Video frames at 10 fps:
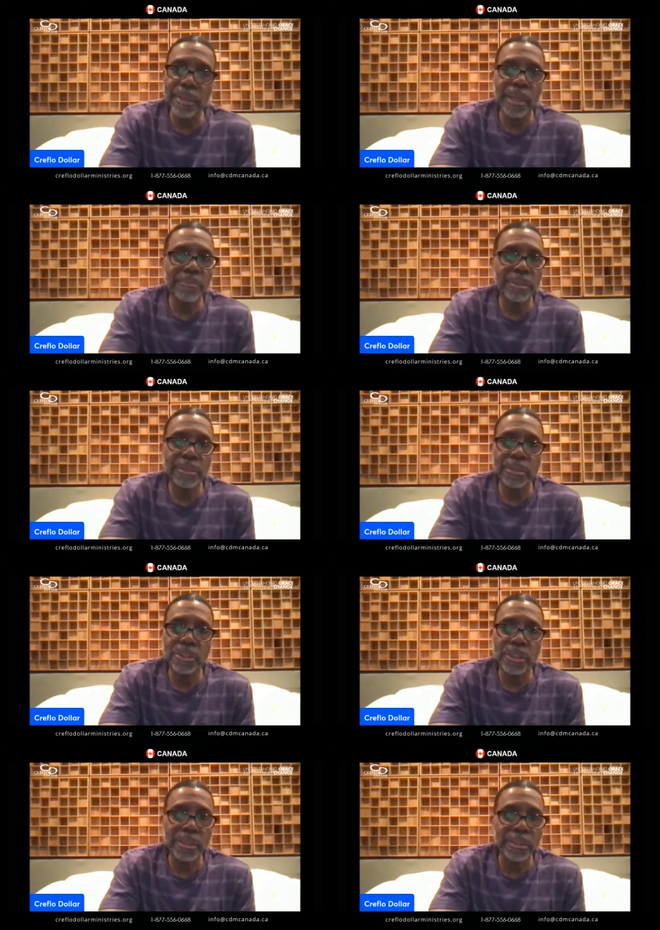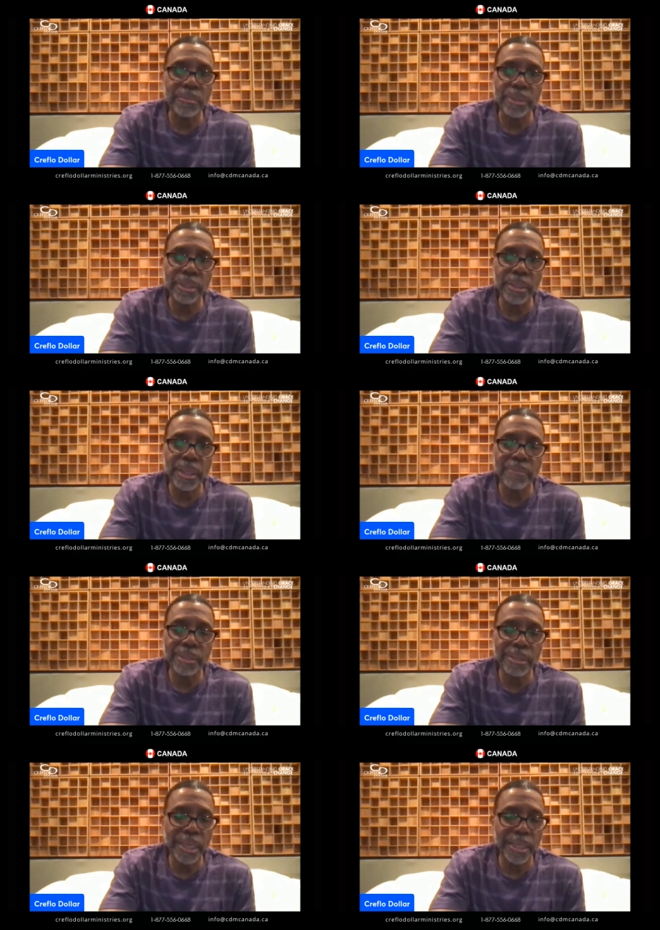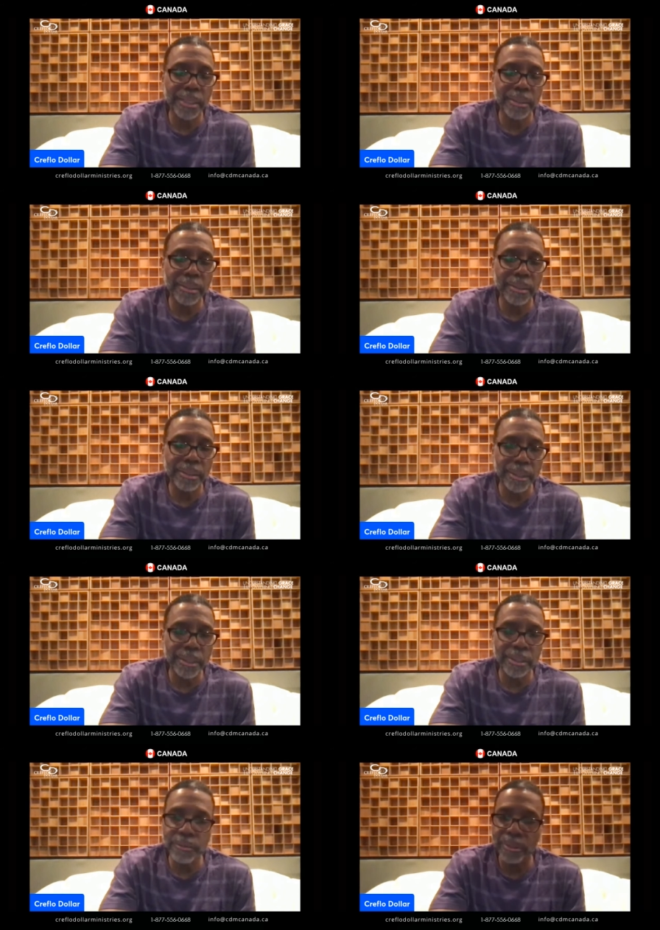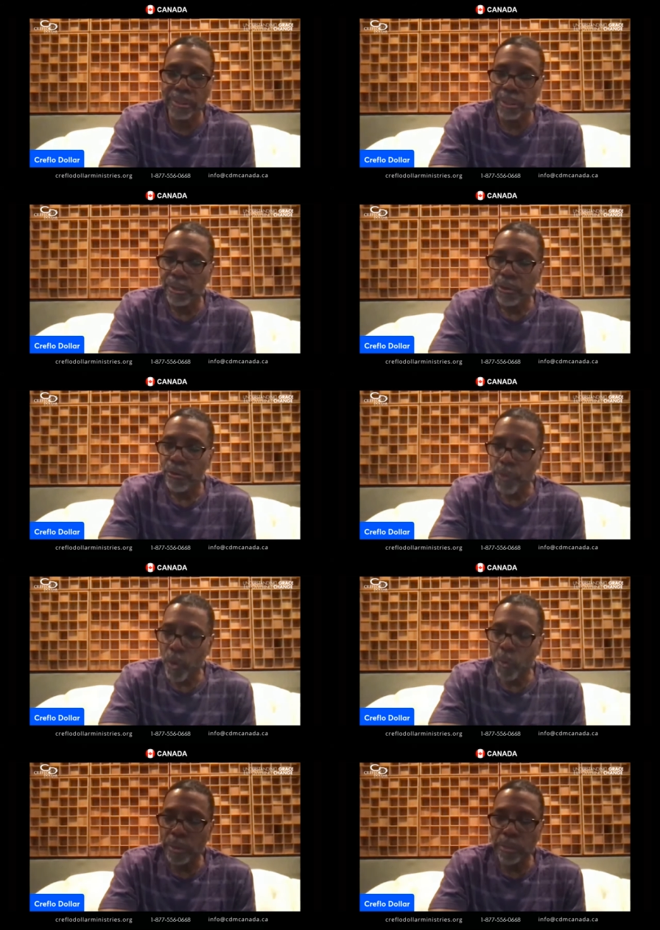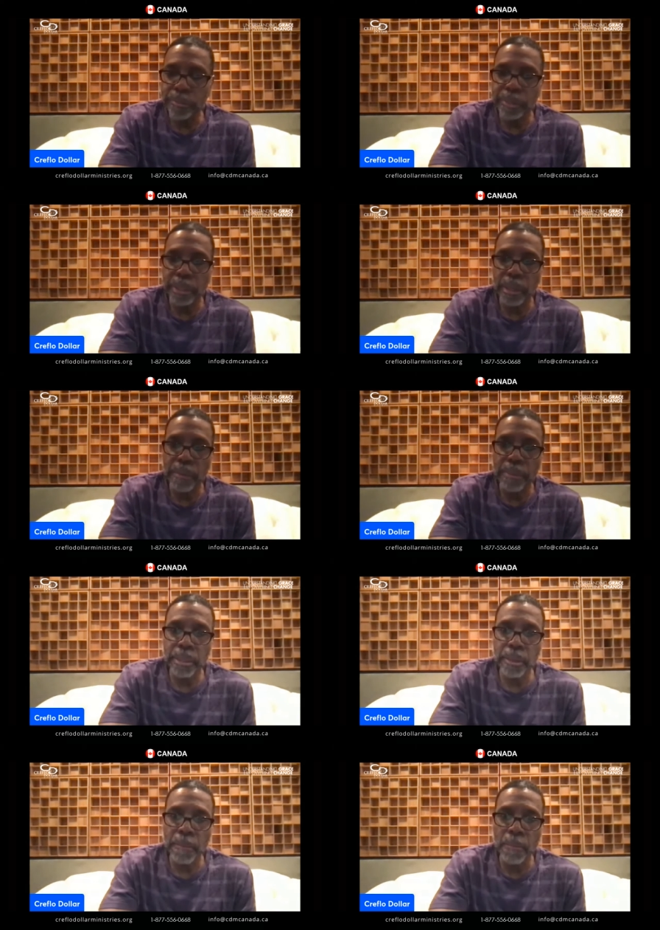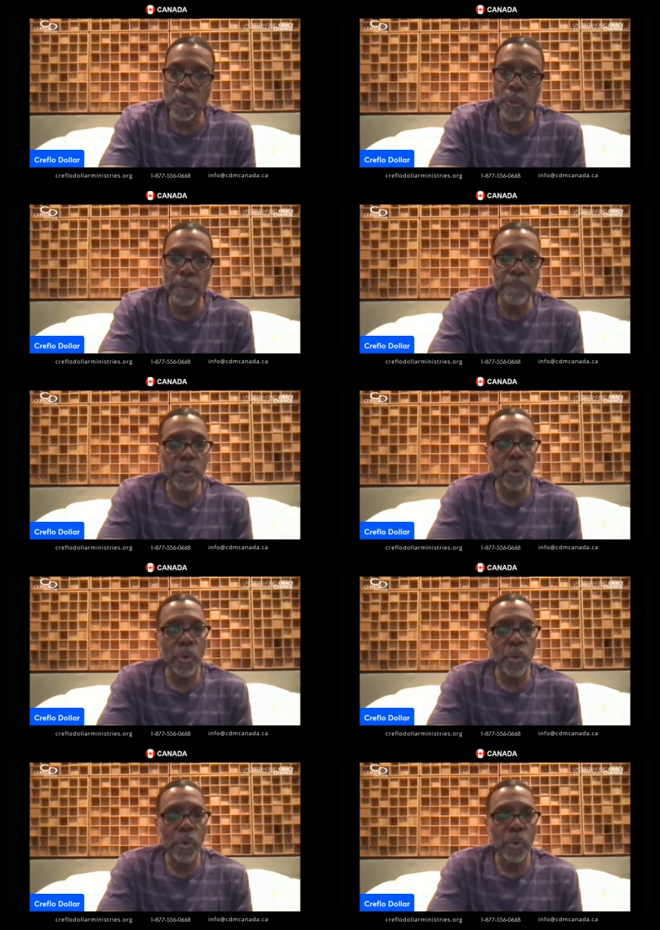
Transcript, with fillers: man i'm just chill bro i'm just like looking forward to becoming more and